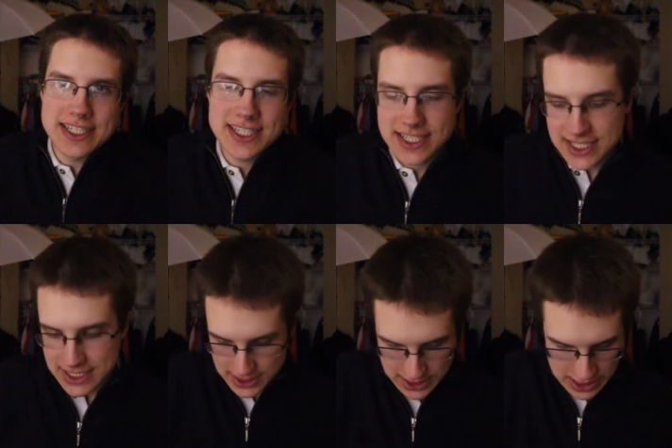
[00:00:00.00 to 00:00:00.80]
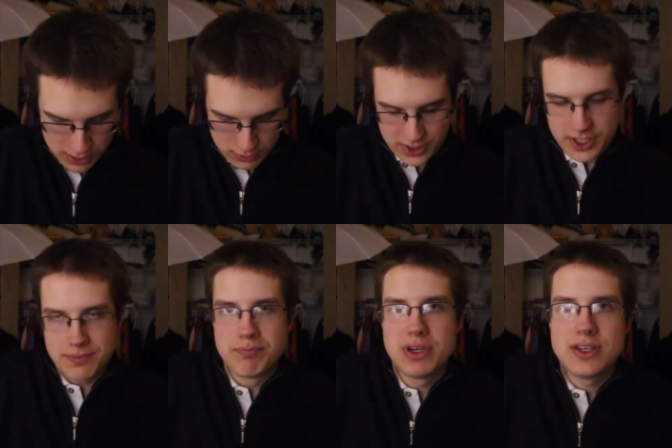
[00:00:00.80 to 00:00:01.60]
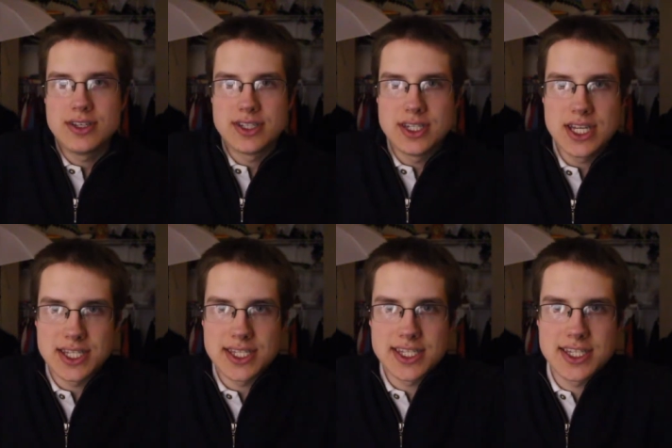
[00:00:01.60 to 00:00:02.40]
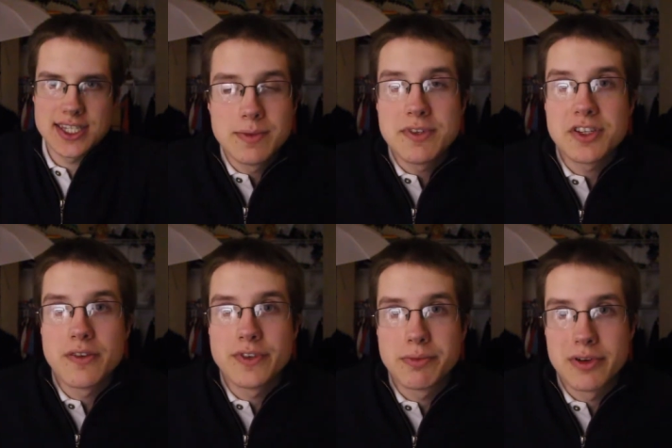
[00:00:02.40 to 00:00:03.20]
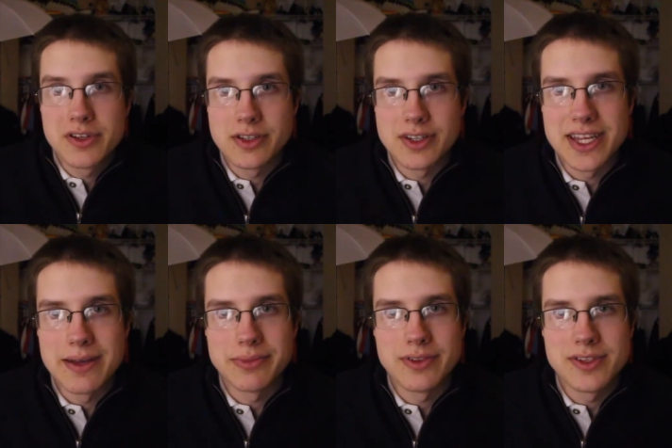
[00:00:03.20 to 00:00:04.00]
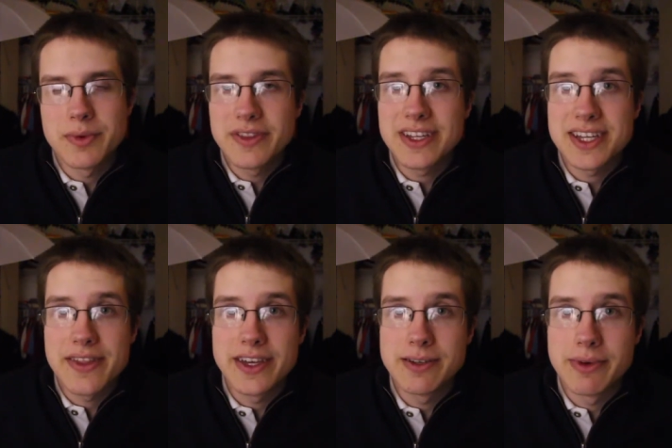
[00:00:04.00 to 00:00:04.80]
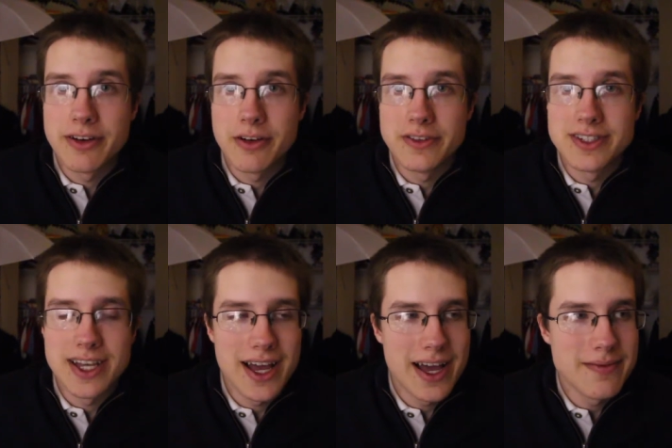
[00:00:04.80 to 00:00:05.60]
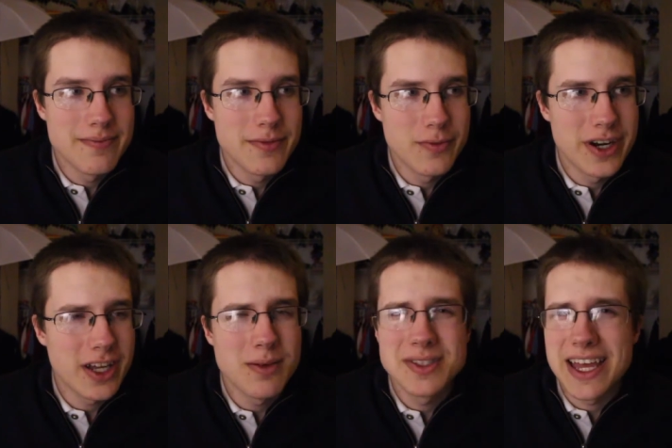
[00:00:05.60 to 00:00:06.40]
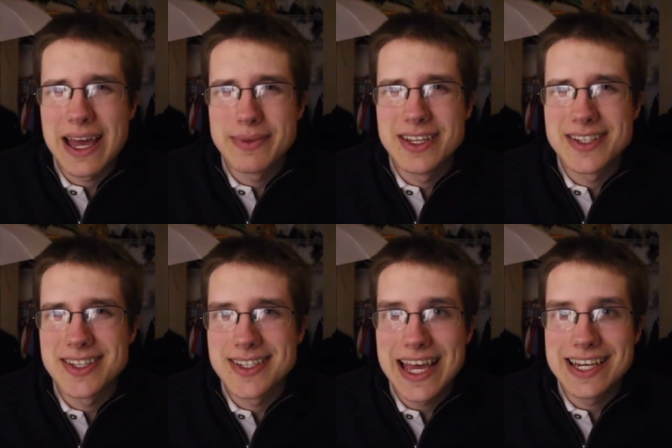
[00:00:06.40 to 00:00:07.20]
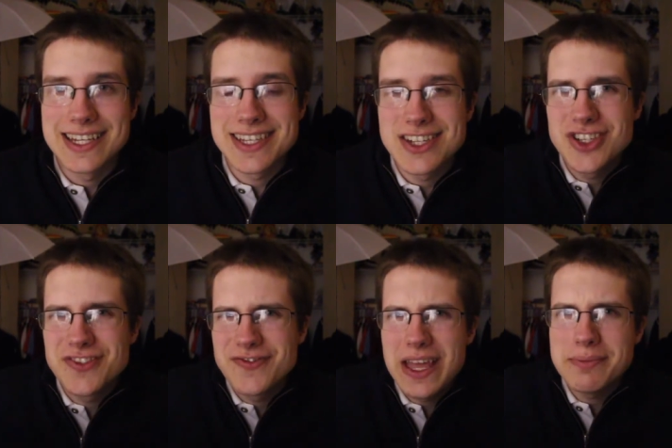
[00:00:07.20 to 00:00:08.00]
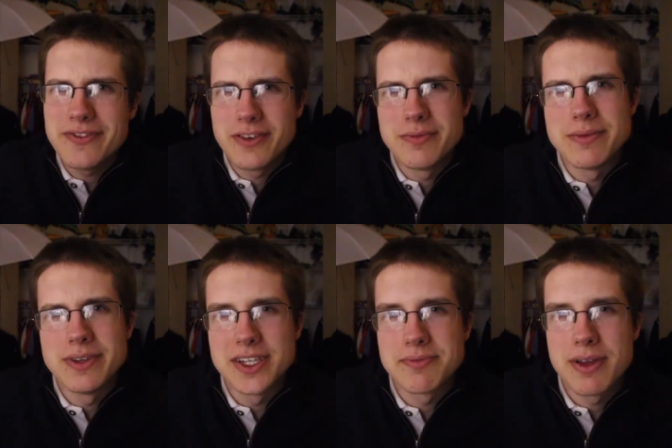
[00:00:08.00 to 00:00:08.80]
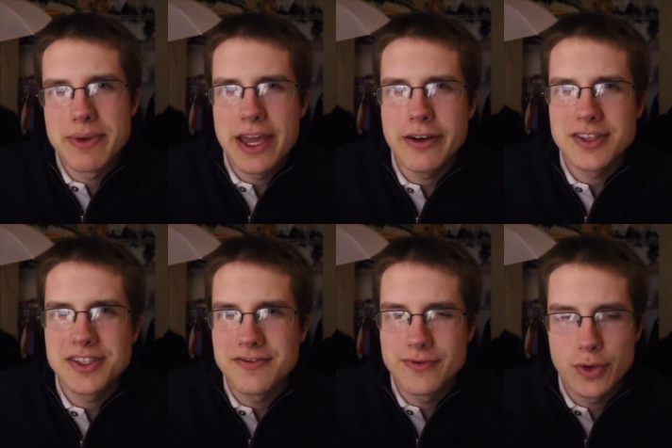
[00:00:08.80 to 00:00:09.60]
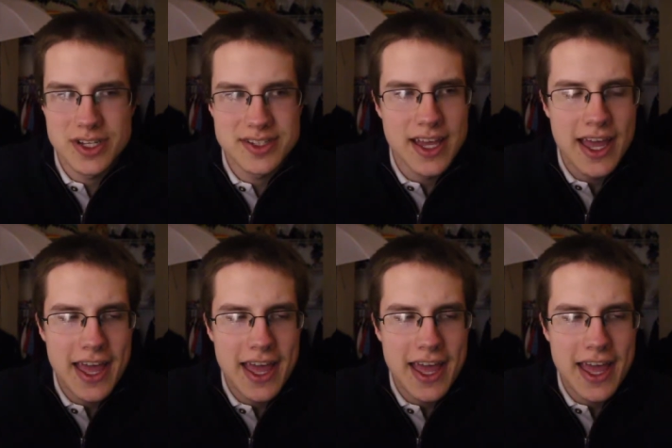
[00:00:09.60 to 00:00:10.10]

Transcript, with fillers: Let's get down to business. Let me start off with a personal example. So one of the things I think about all the time when it comes to happiness and sadness is just family for me, because my parents divorced